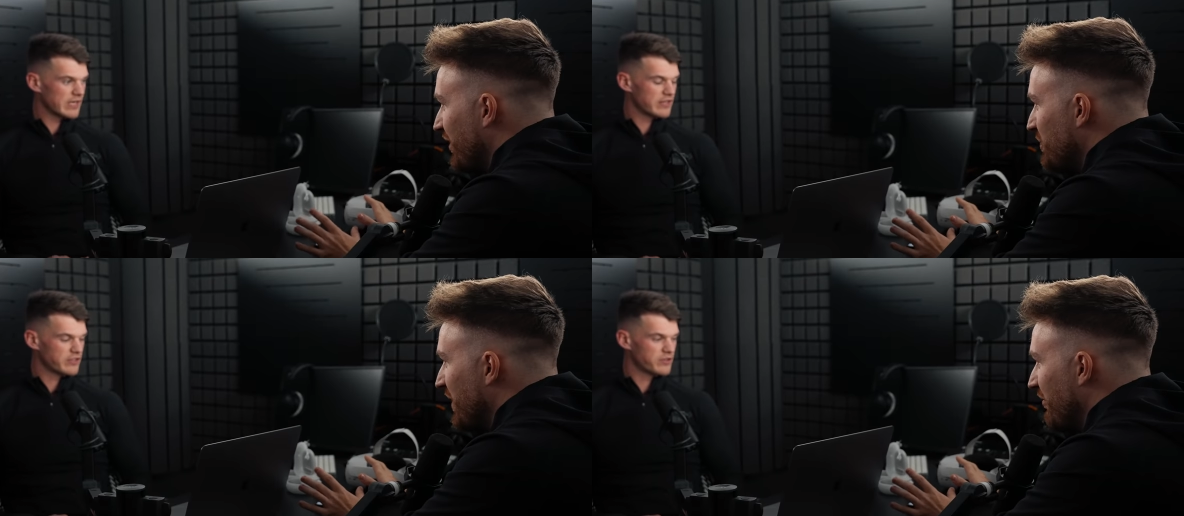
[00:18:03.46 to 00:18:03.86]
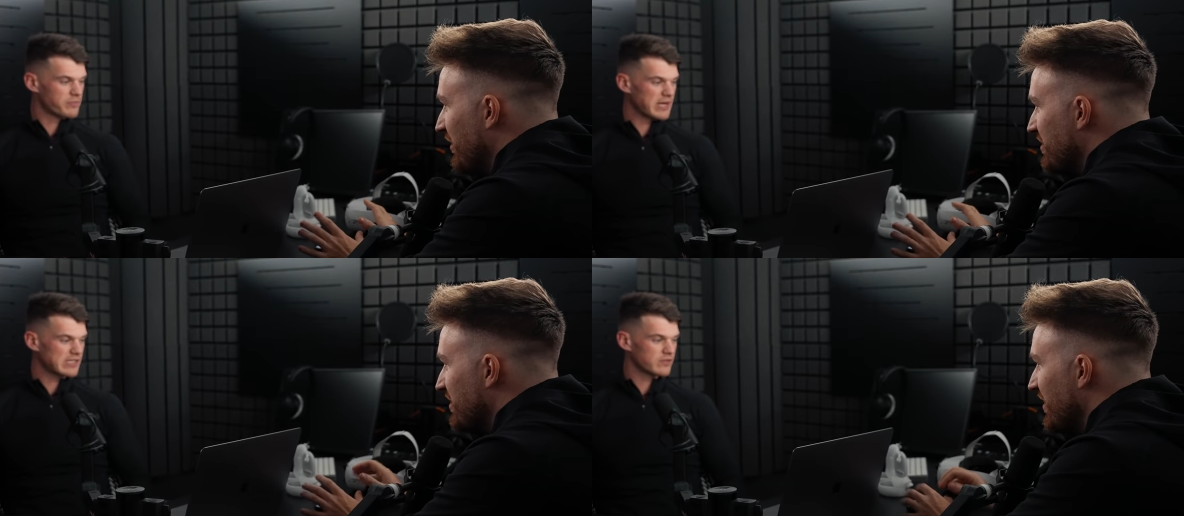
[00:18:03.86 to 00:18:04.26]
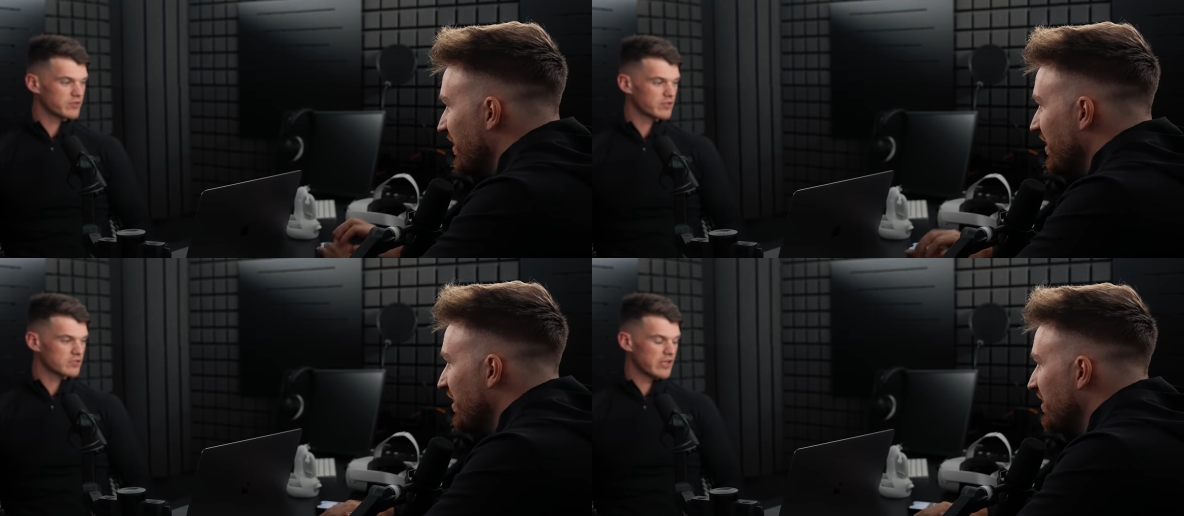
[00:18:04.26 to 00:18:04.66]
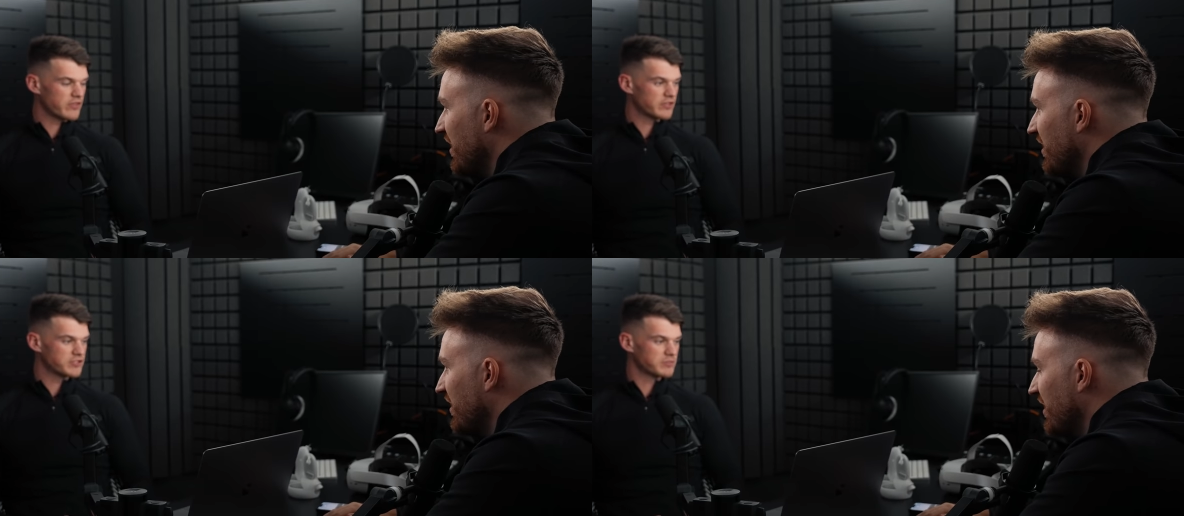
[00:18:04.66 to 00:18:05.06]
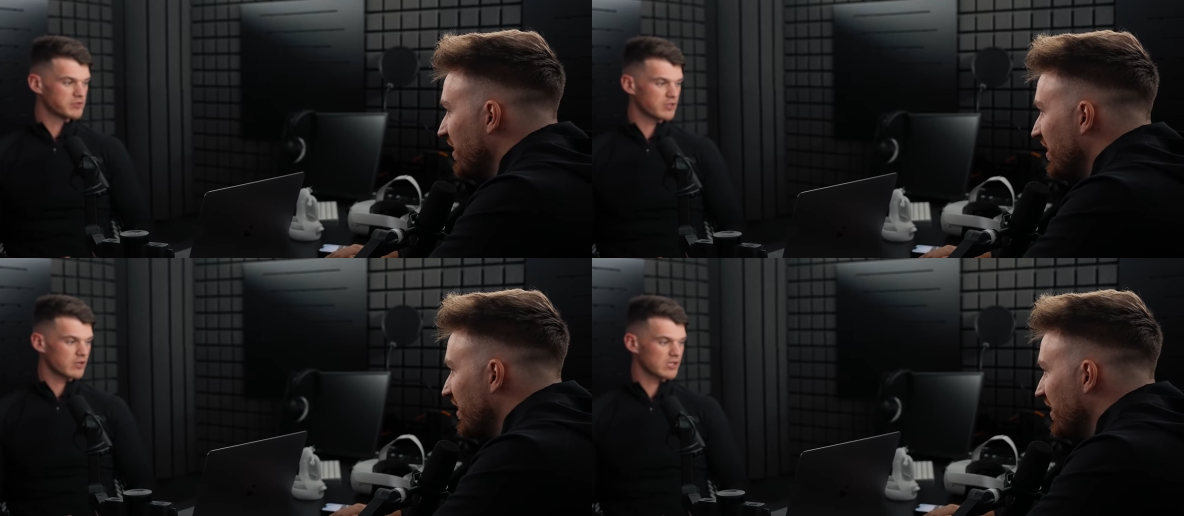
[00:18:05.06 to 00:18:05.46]
Speaker 1: yeah, experience? The metaverse, and yeah, the yeah.
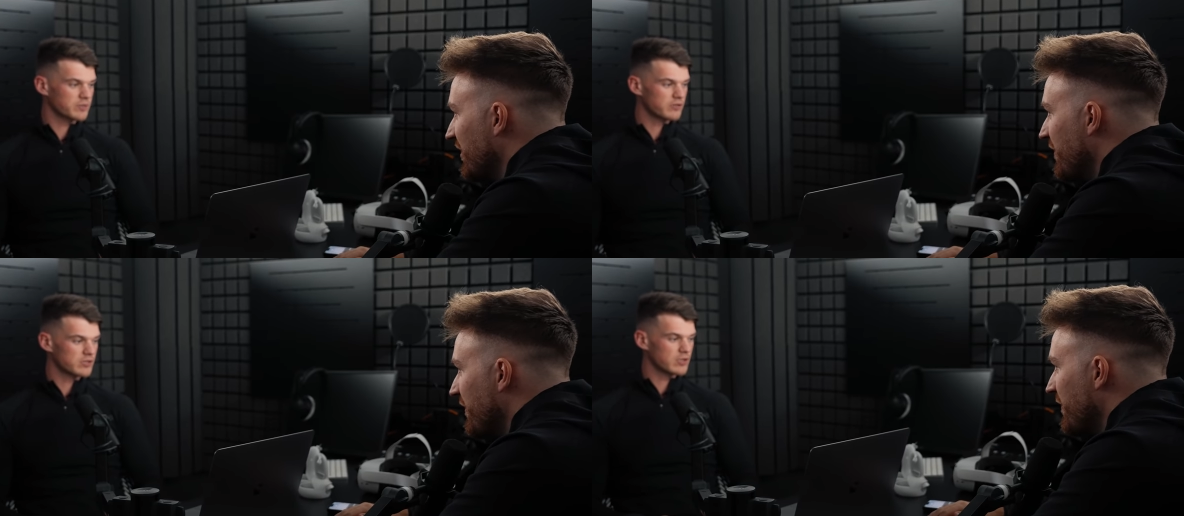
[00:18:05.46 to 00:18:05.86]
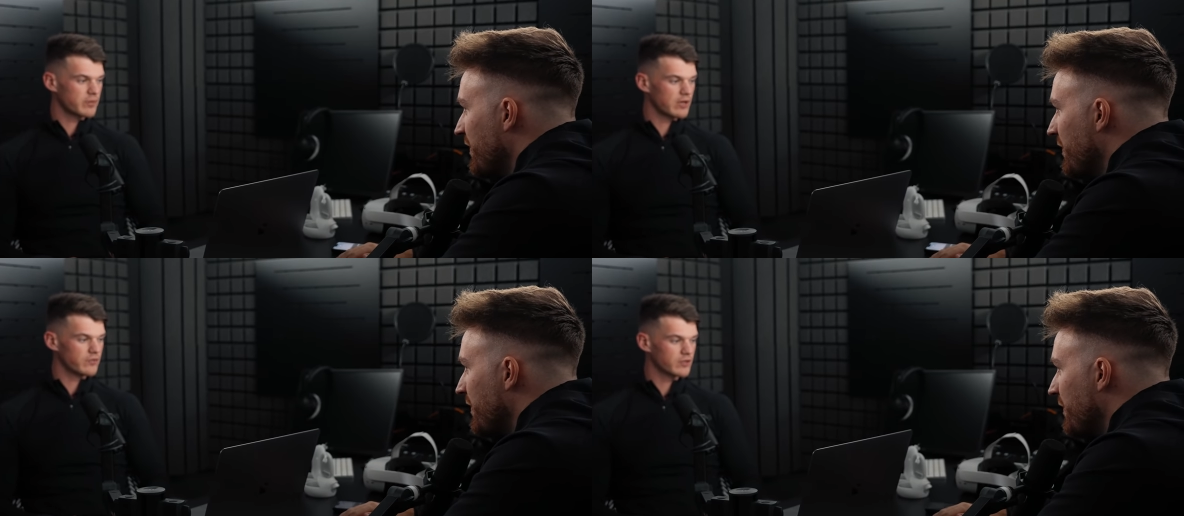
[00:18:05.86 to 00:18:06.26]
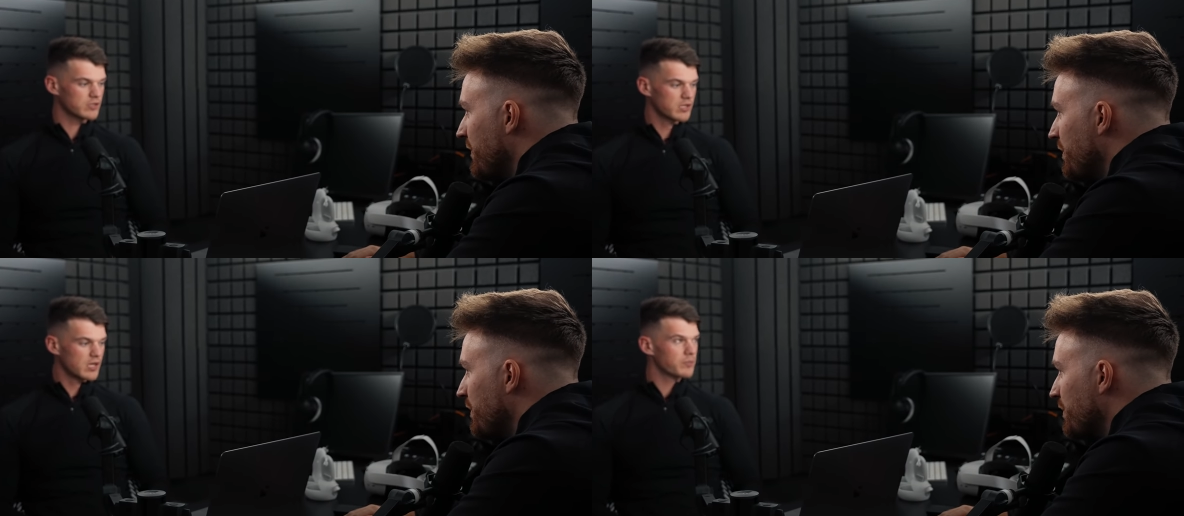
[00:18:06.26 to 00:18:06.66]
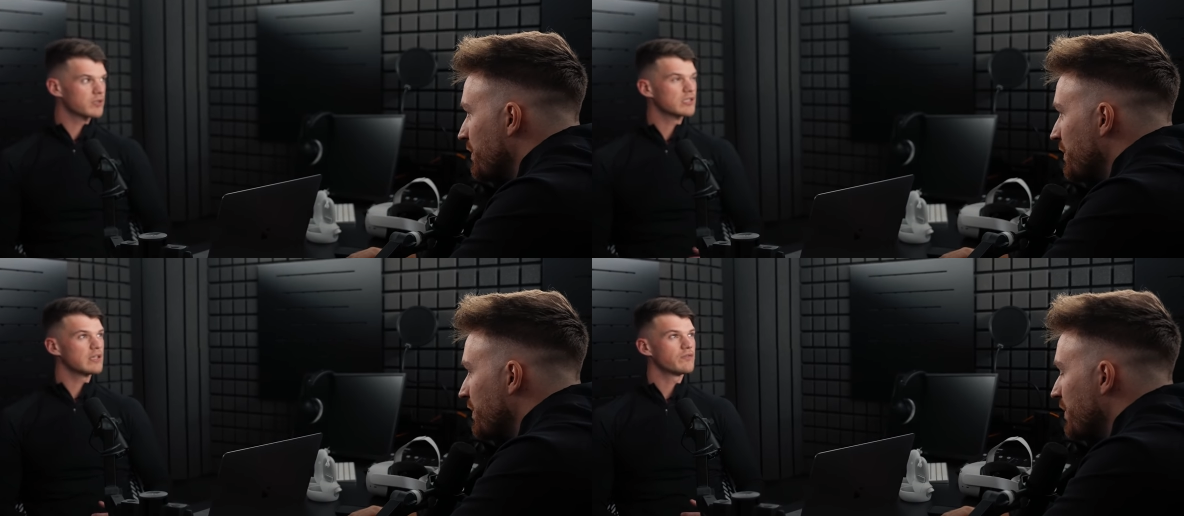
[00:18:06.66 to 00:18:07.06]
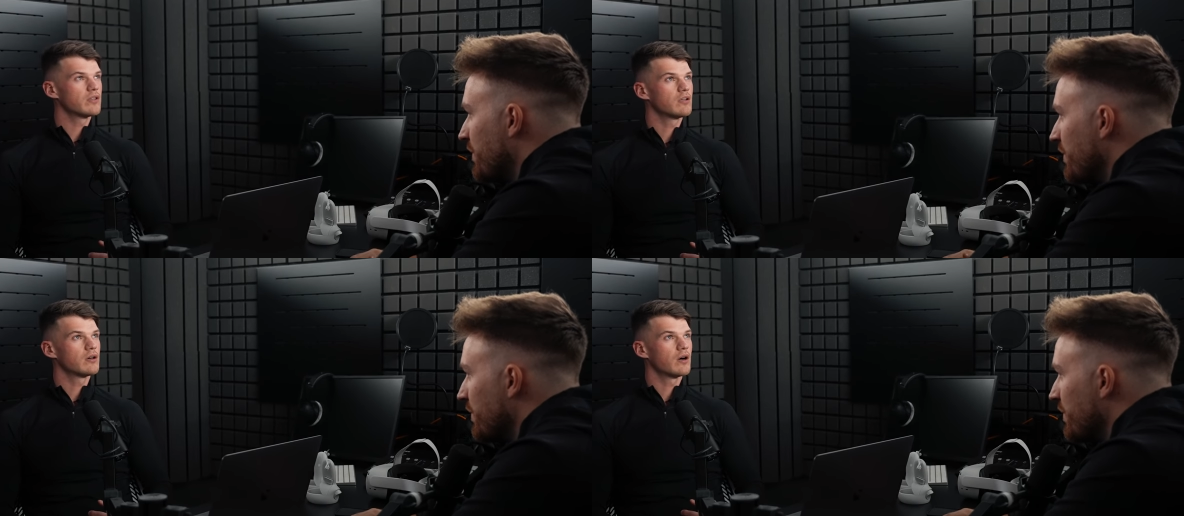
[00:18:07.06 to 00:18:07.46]
Gymshark experience in the metaverse. Because
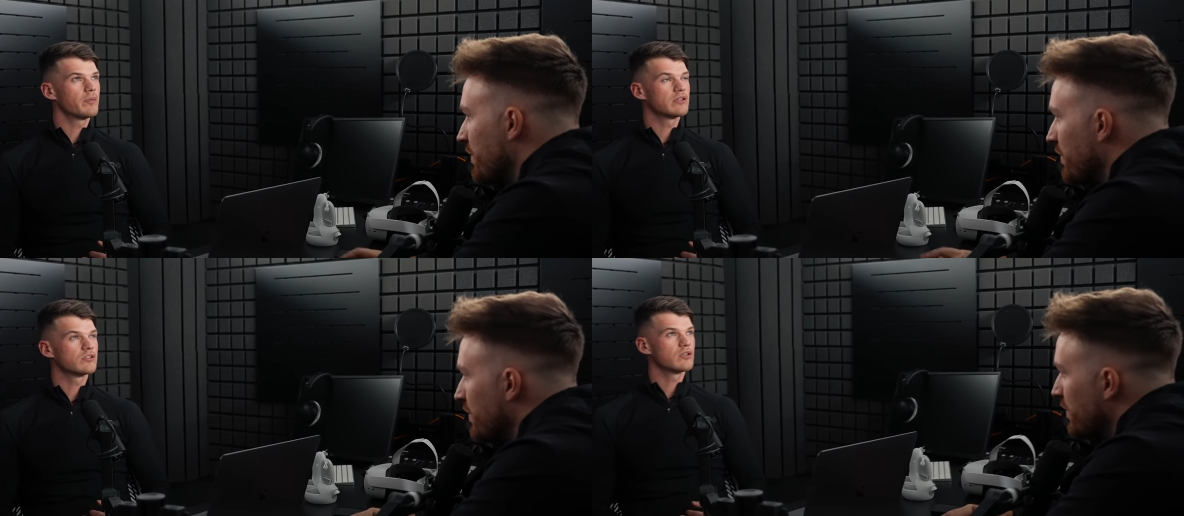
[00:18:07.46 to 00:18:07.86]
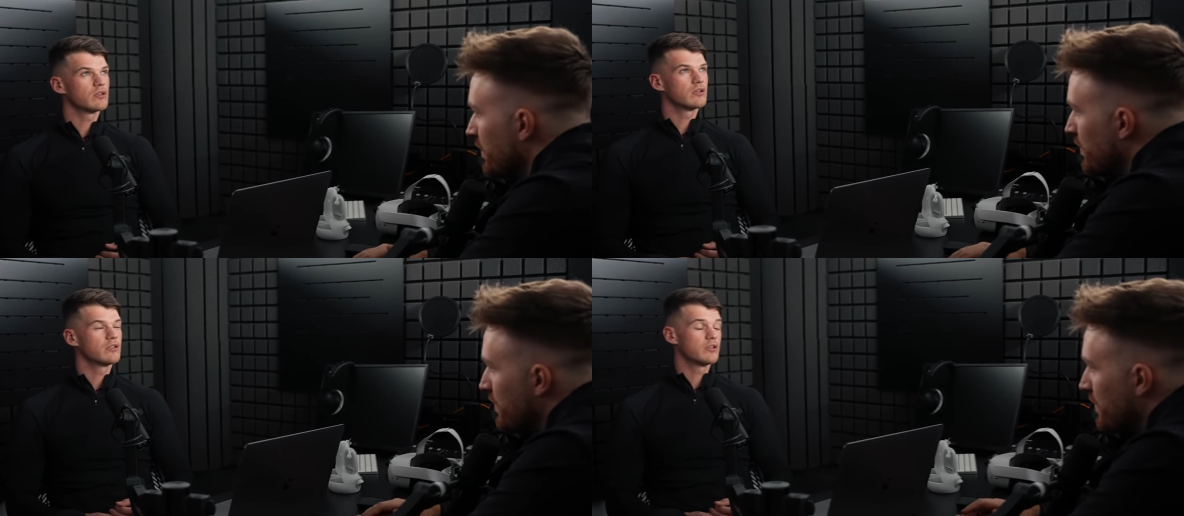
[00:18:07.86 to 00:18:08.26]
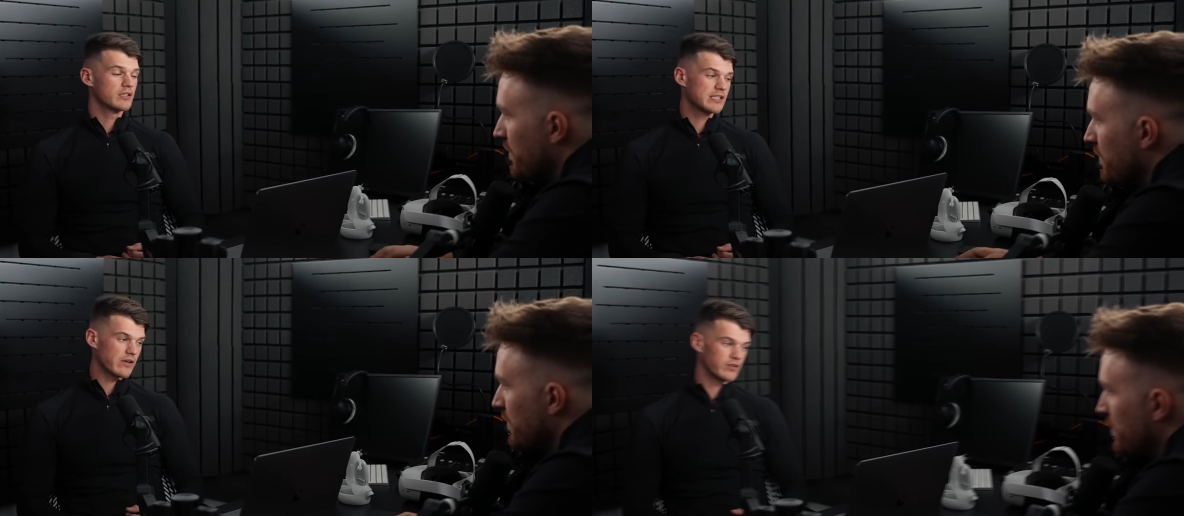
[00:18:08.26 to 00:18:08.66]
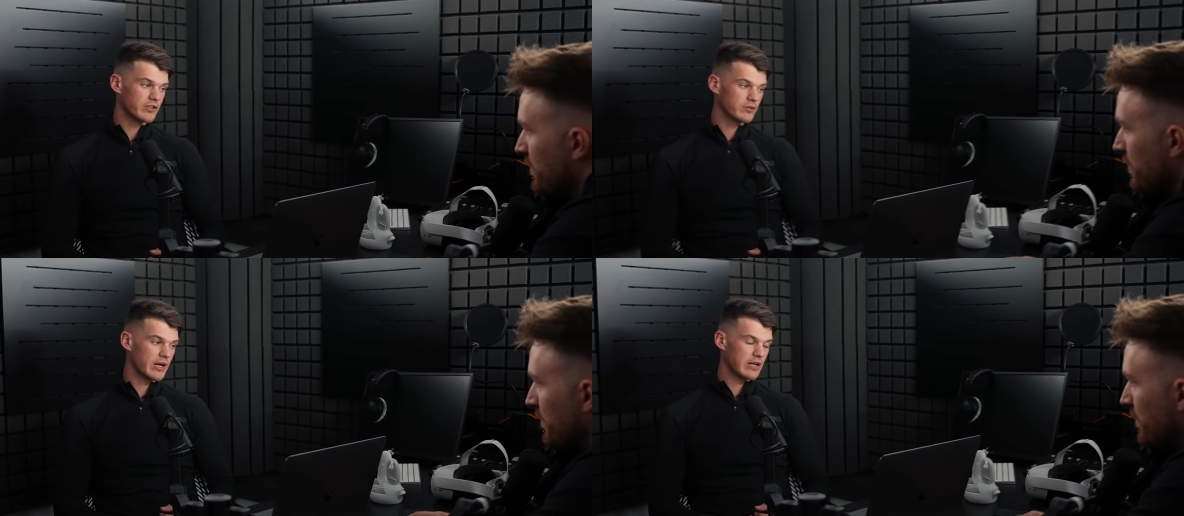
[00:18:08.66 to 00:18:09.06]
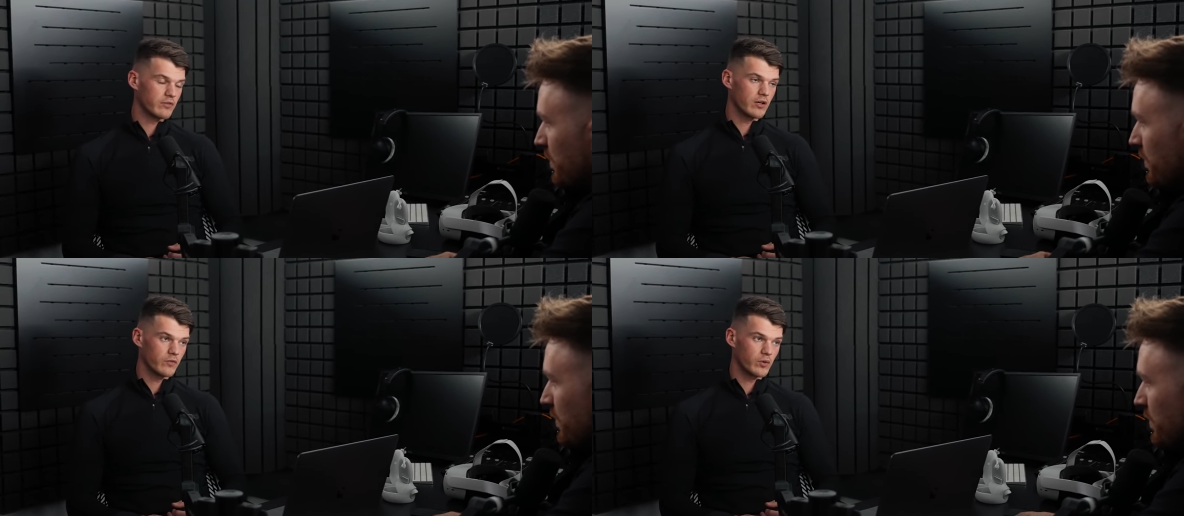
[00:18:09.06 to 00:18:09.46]
even though, I mean, there's, you could definitely do a hell of a lot of